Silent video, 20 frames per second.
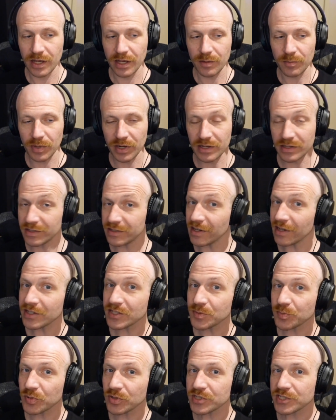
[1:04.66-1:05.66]
but it does
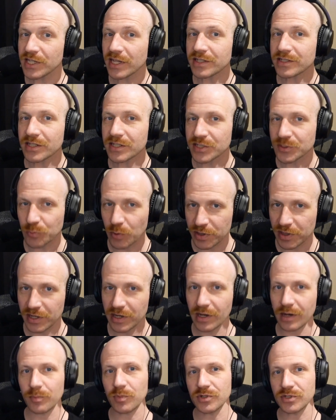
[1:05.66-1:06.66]
present us with an
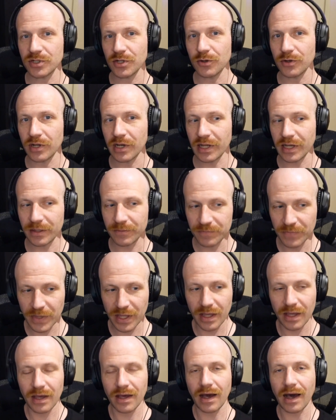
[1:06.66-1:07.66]
opportunity.
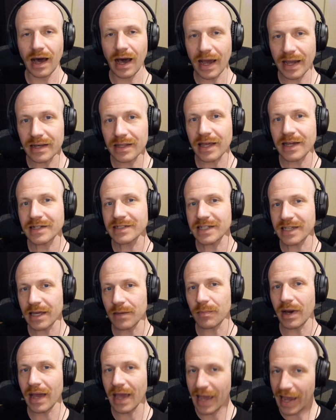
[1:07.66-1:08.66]
I'd like to get
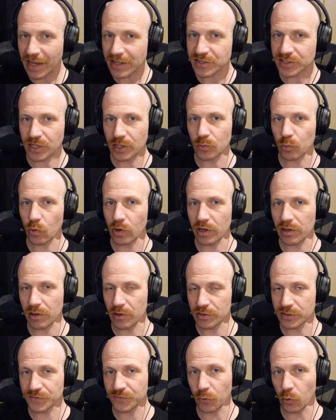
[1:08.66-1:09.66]
my hands on one of
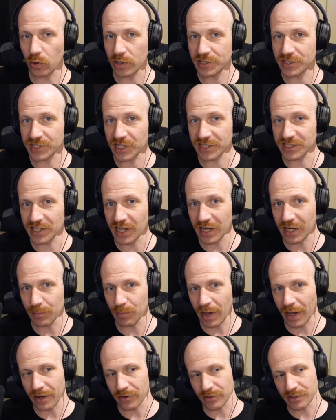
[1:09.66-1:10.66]
those 4680
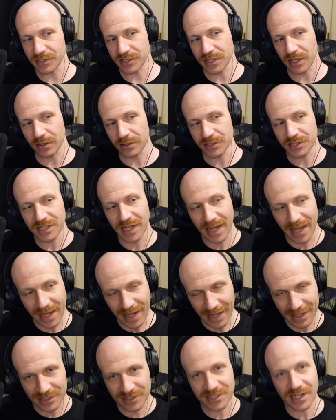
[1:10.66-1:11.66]
battery cells
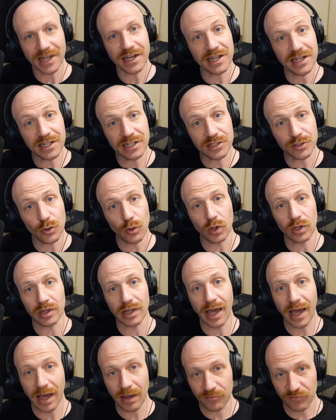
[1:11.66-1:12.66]
and send it into a
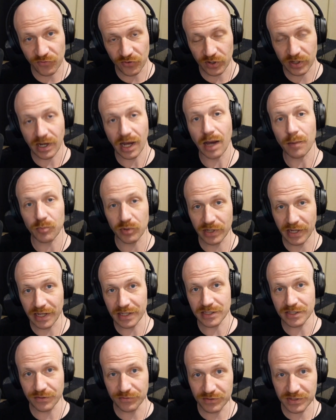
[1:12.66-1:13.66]
lab for
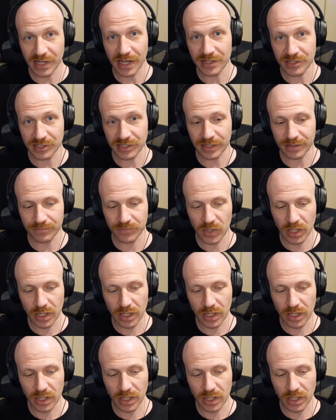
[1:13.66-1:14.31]
comprehensive testing.